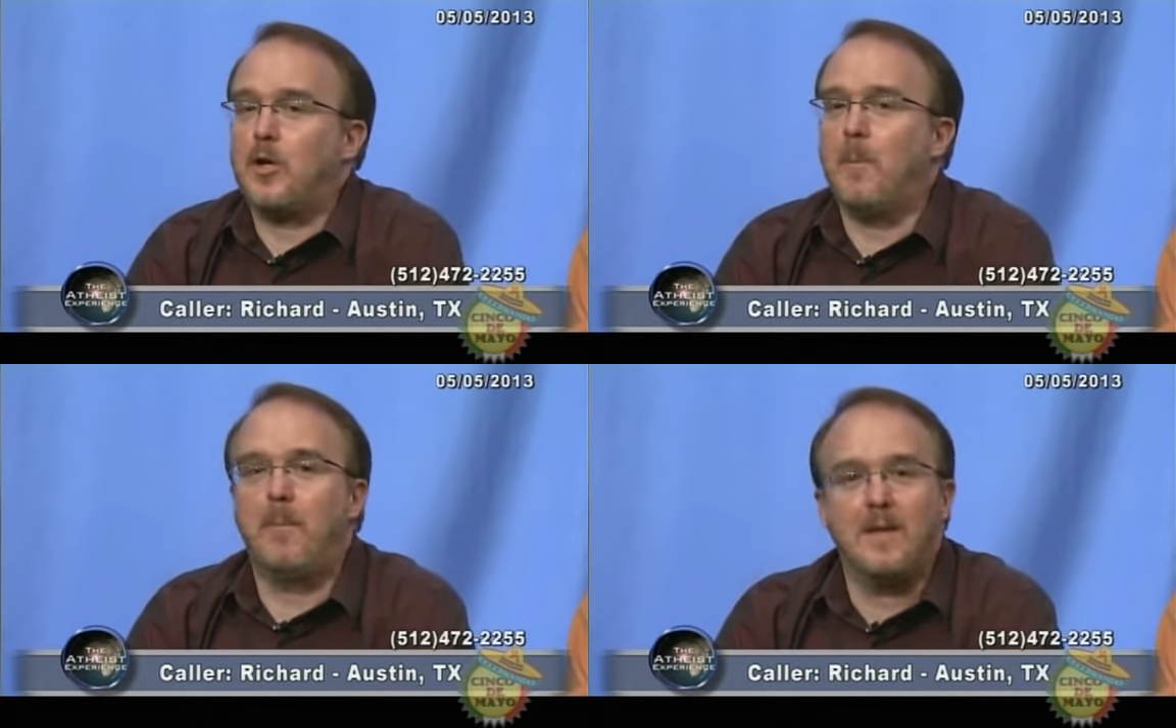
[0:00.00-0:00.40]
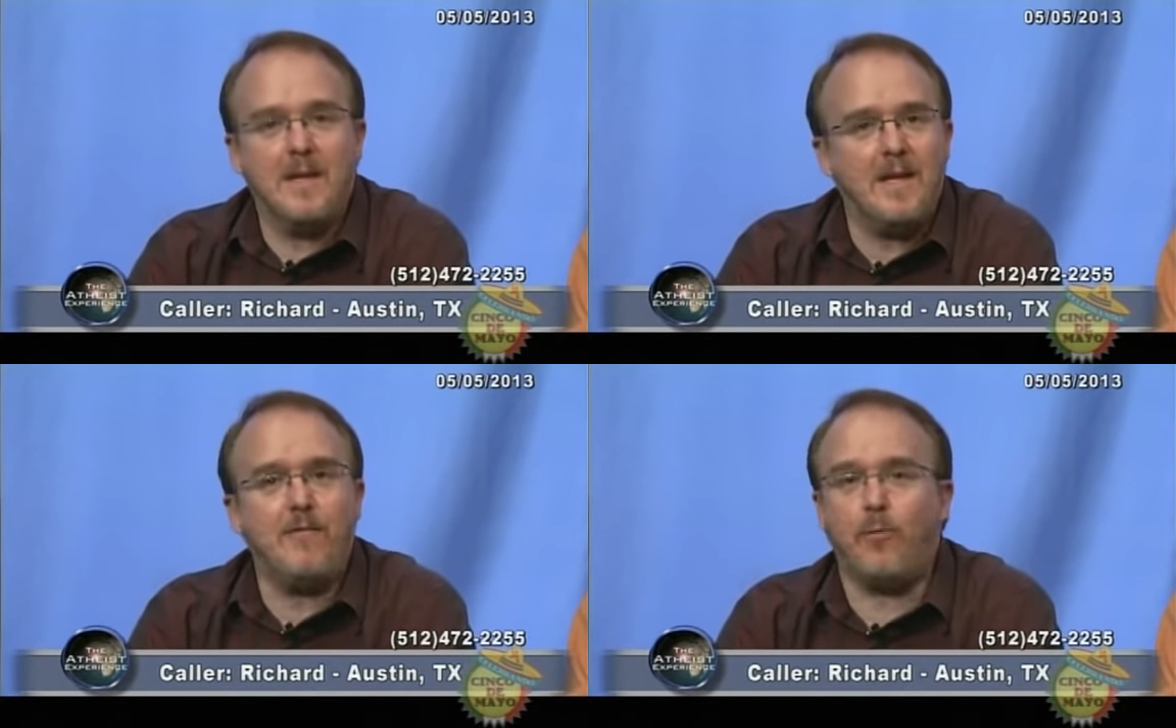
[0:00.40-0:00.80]
You can
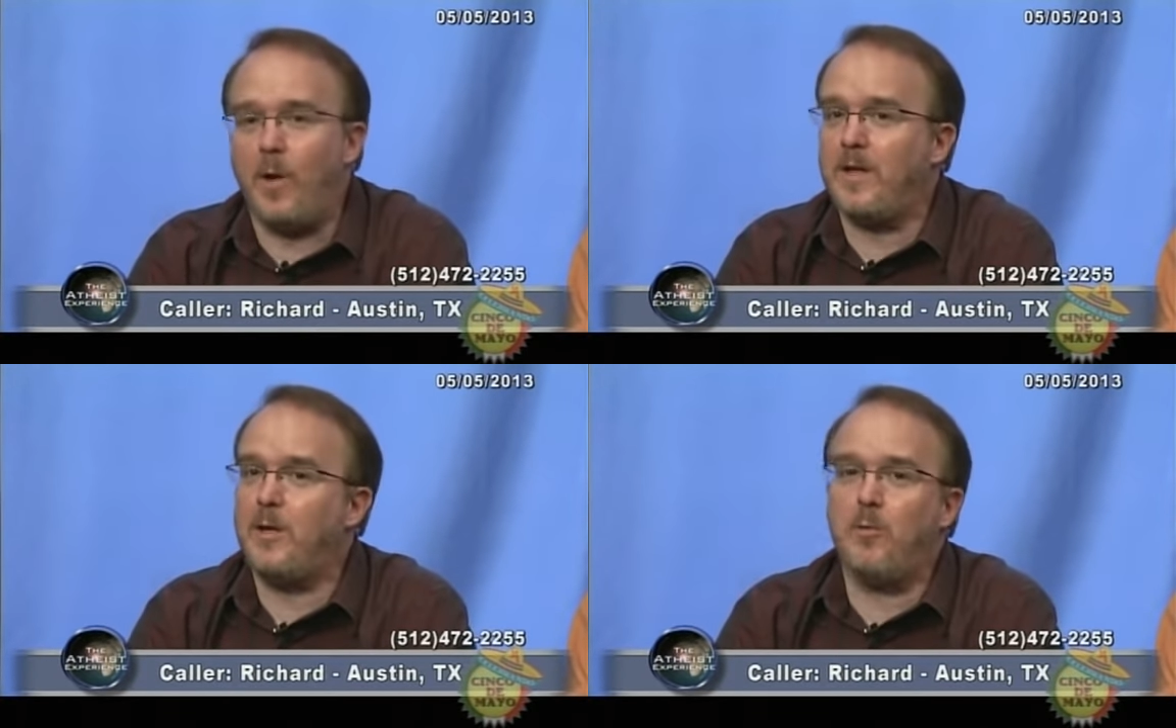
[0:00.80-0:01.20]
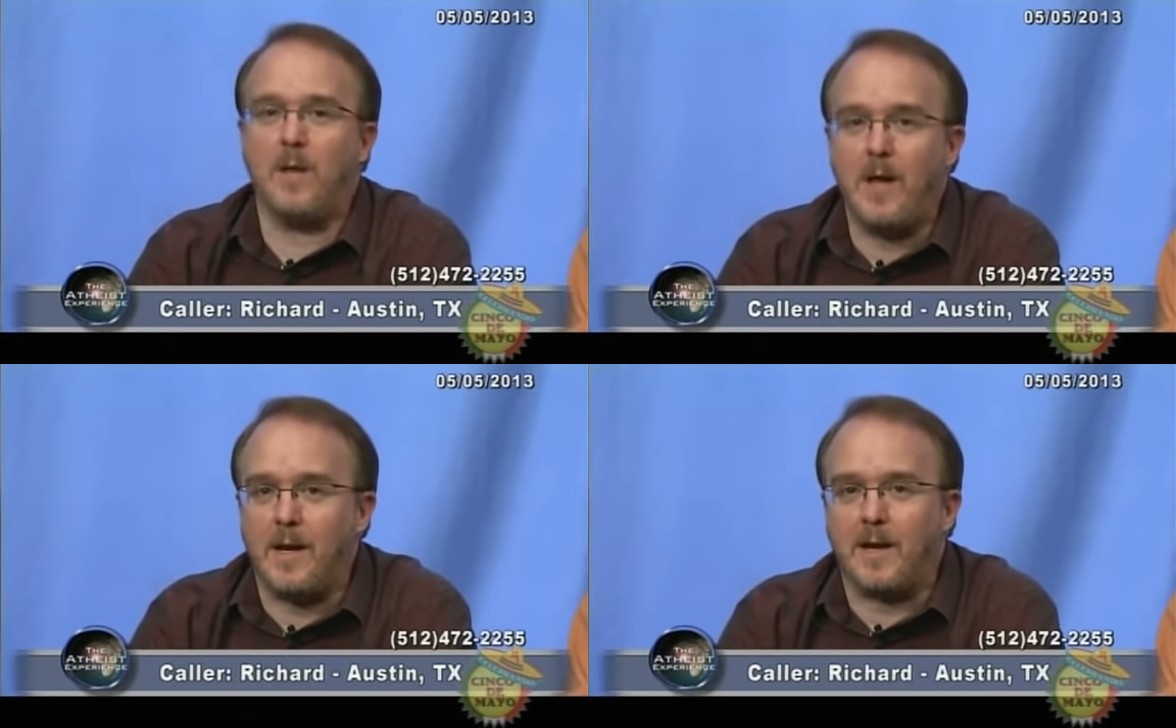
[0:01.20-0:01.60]
believe what you
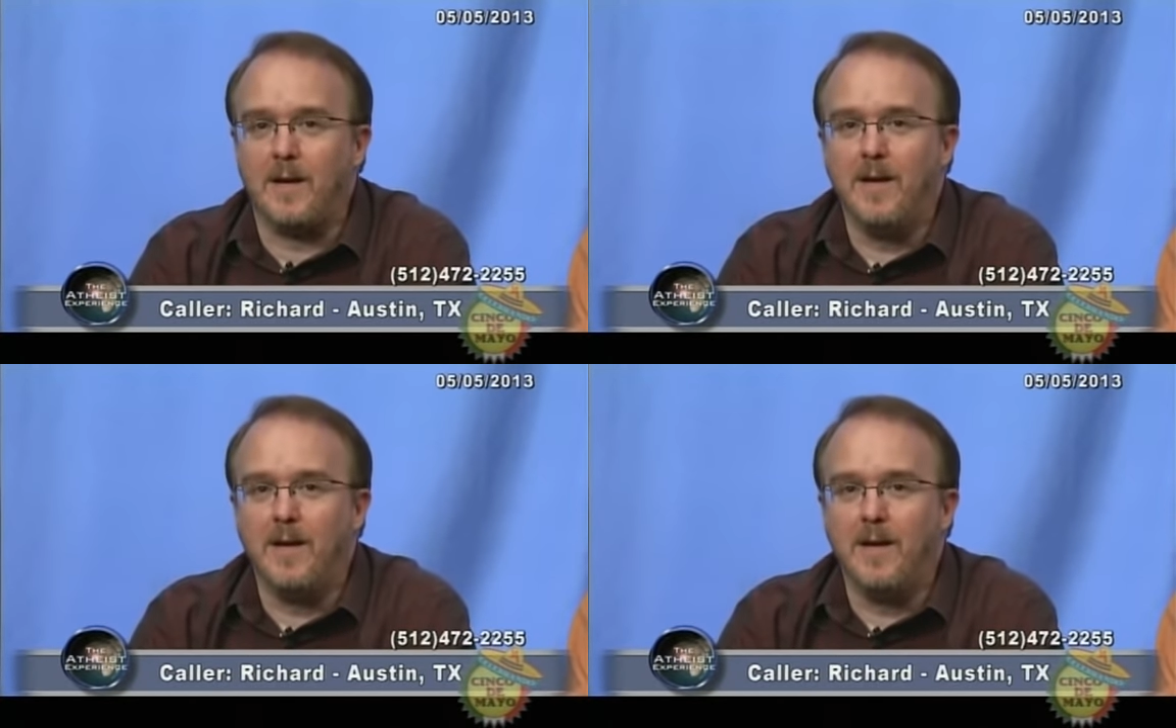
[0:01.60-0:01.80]
like,